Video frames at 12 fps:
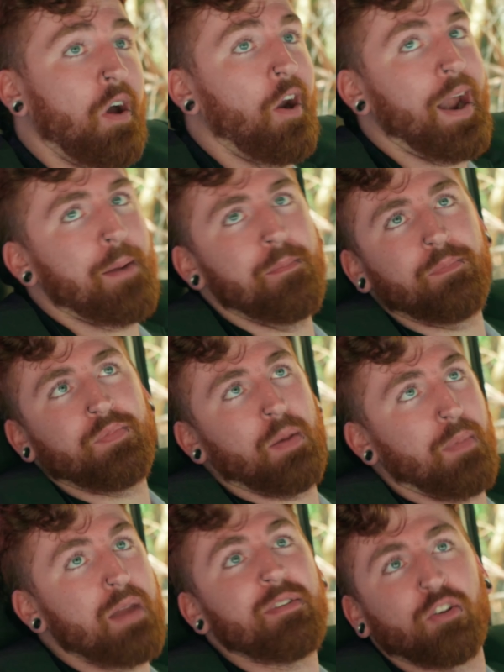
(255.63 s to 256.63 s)
All right,
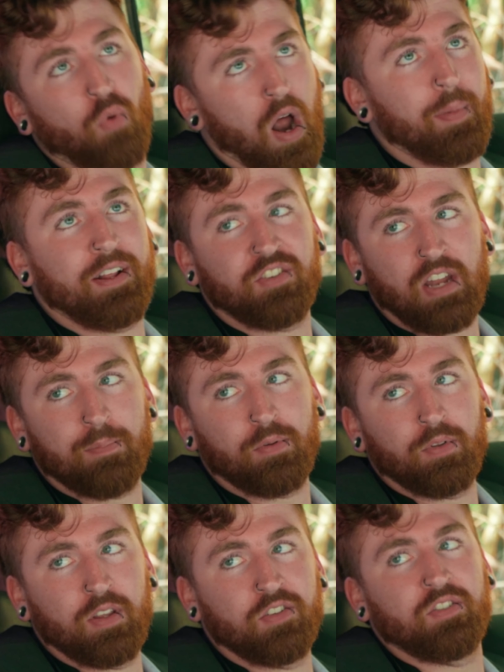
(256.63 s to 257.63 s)
maybe the ramen
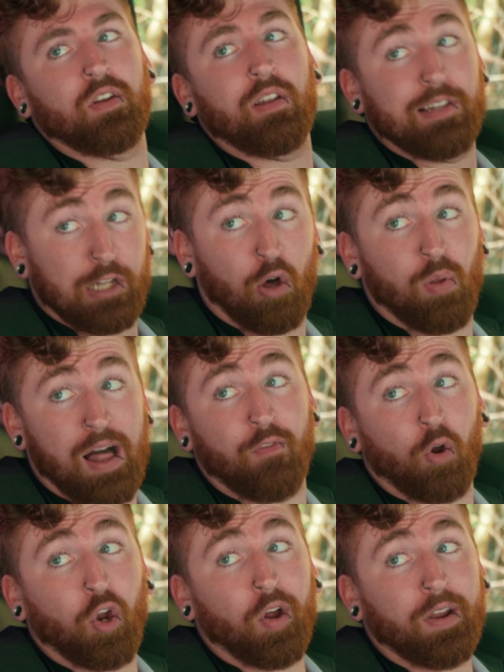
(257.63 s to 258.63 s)
example is low
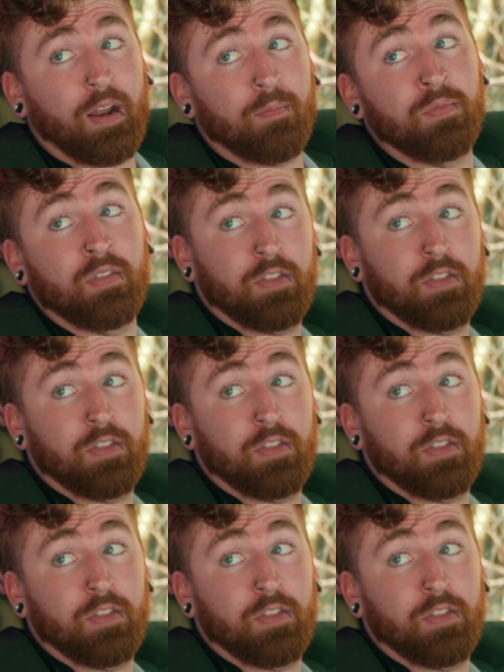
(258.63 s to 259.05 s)
level cooking.